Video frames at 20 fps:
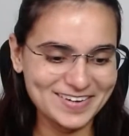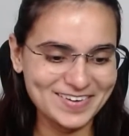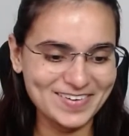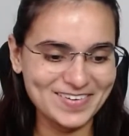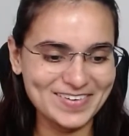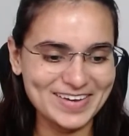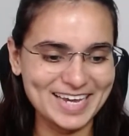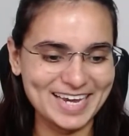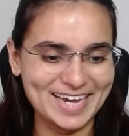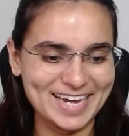
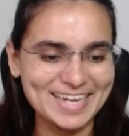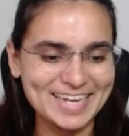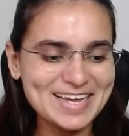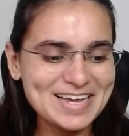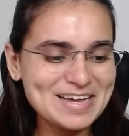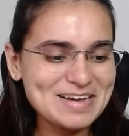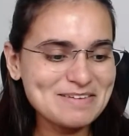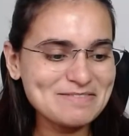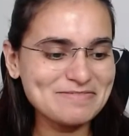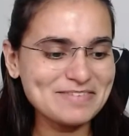Okay,
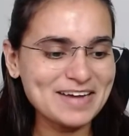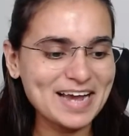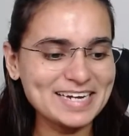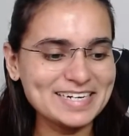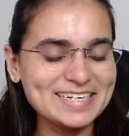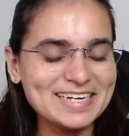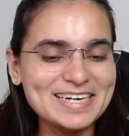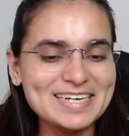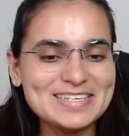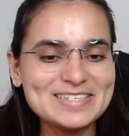
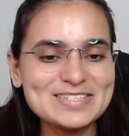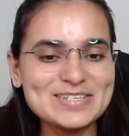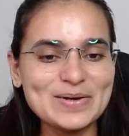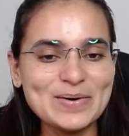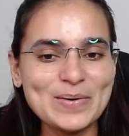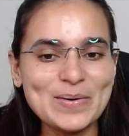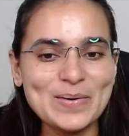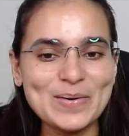fine. So